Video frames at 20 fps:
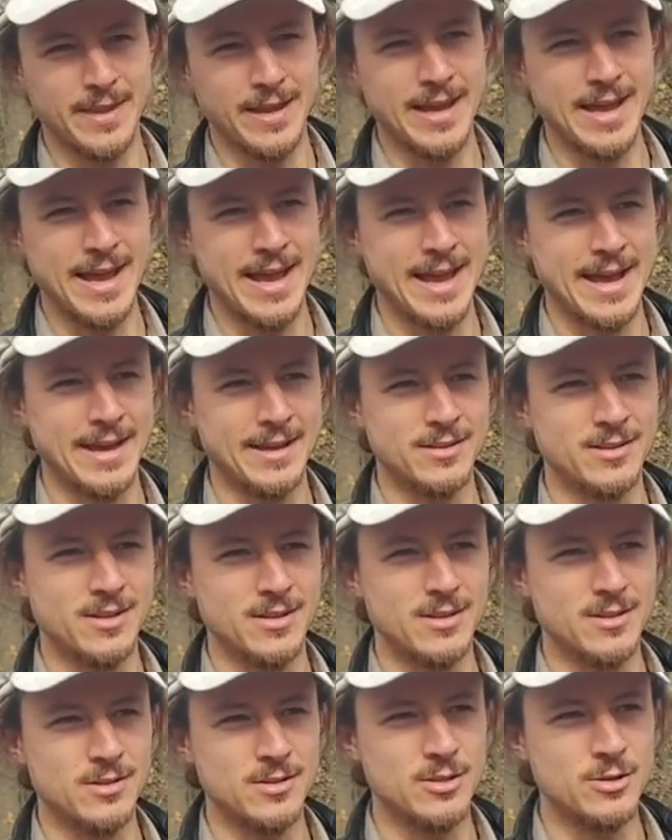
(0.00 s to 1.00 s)
and
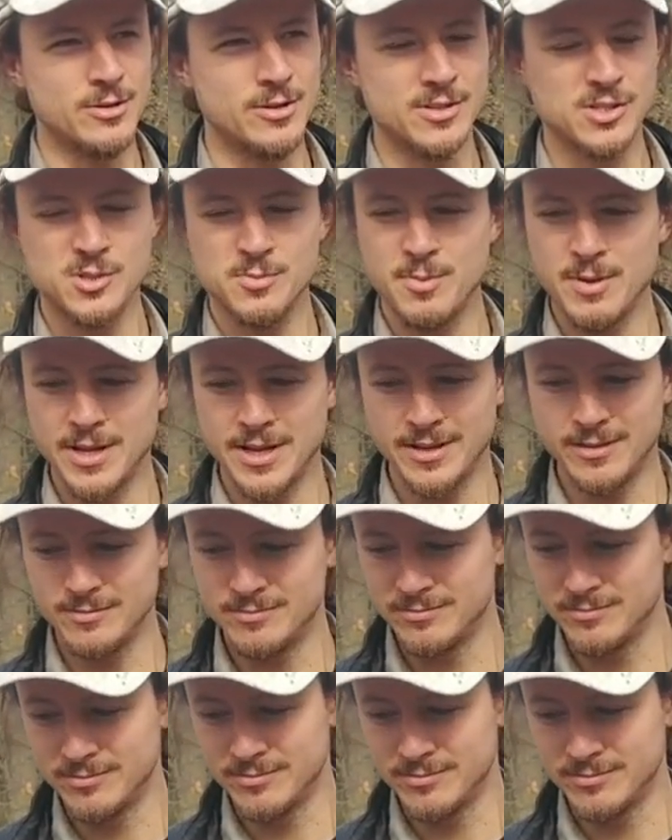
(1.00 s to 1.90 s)
you can spit it.